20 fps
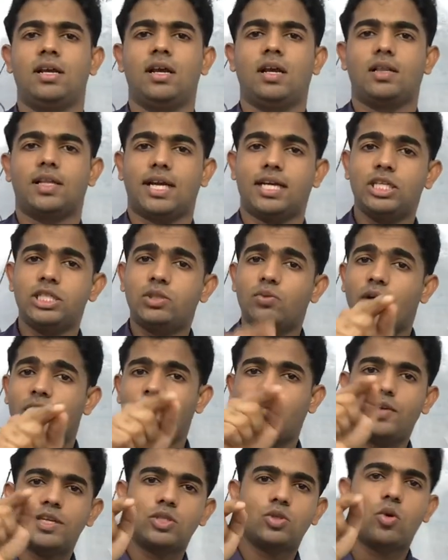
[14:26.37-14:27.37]
That is
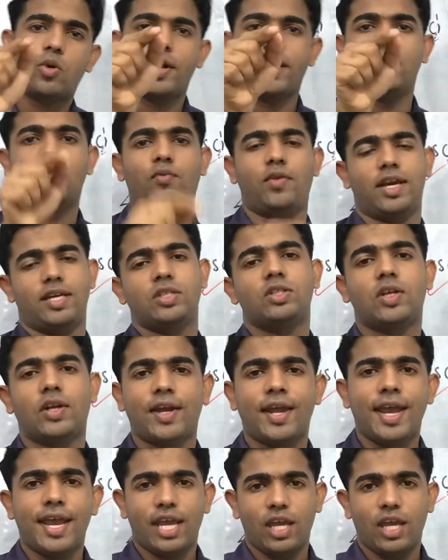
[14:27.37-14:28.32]
what we saw in flexion.